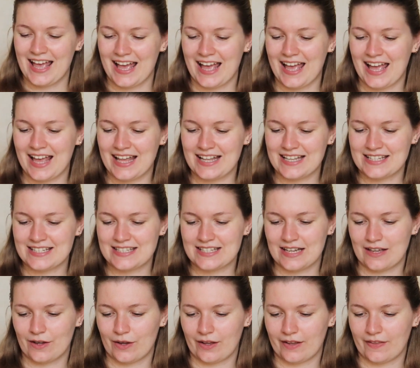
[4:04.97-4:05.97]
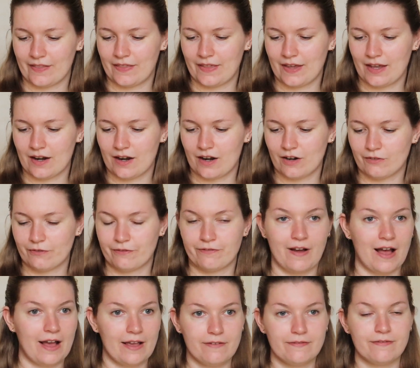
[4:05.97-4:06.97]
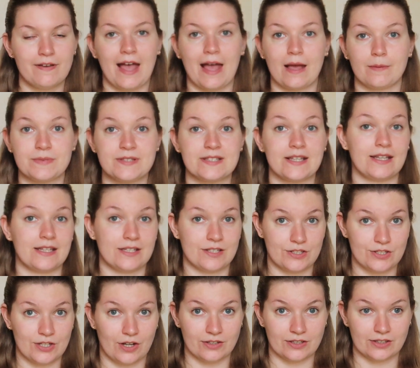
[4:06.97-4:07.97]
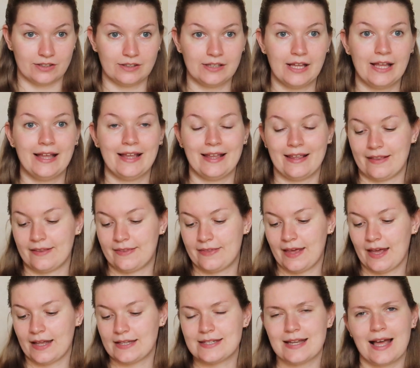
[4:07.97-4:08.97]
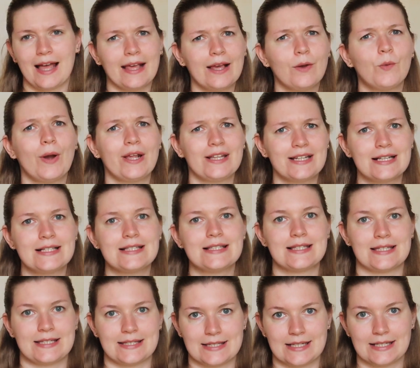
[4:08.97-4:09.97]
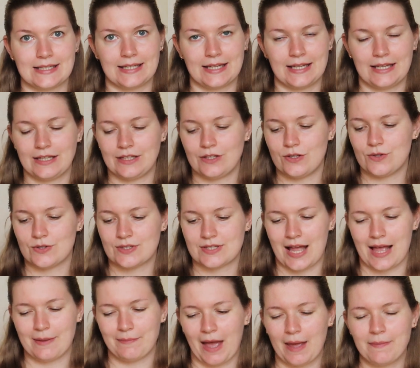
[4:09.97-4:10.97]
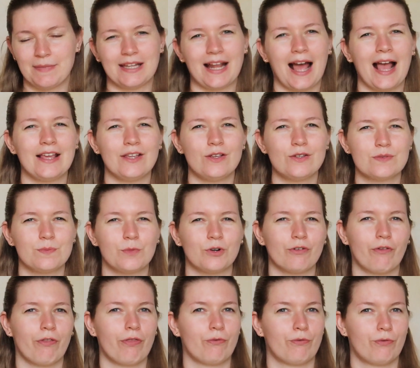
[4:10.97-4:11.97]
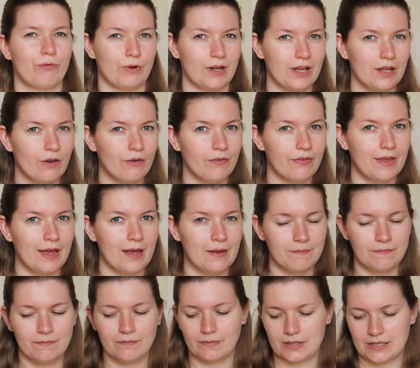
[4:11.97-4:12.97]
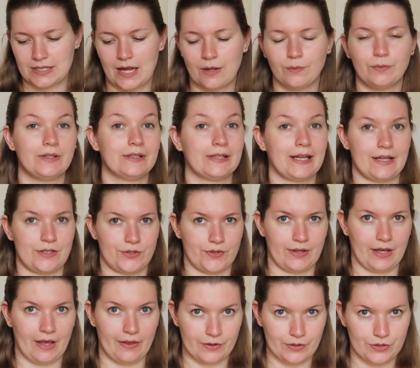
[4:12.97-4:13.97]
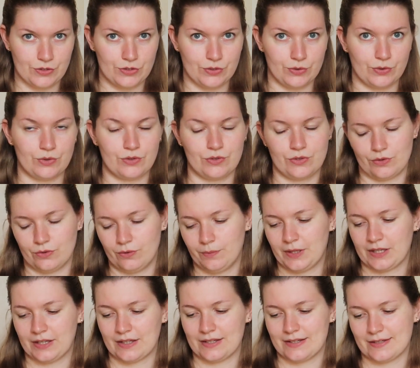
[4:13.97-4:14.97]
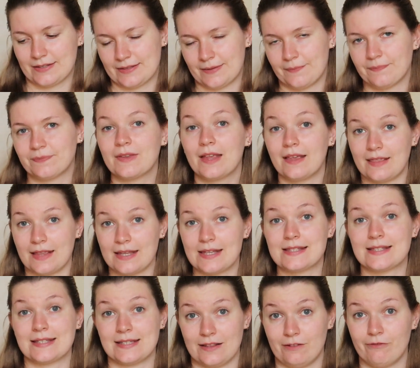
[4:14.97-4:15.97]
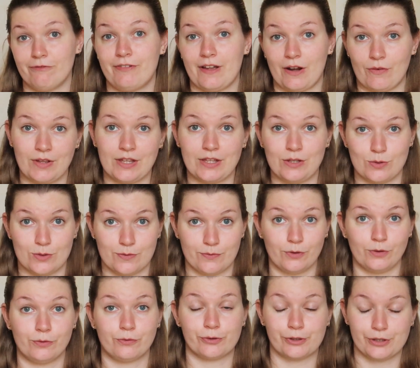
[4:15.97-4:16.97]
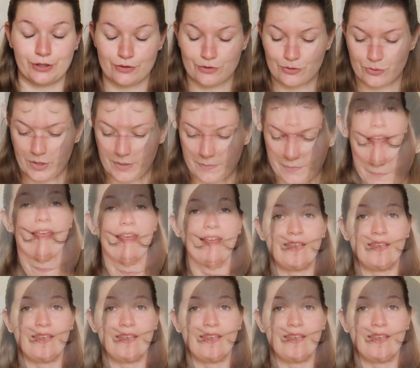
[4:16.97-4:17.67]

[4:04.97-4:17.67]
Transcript: And there are 5 apps in total that I quite consistently use. I mean, I use more 3 of them, but I will get to the other 2 too, because they're still very useful for your trip.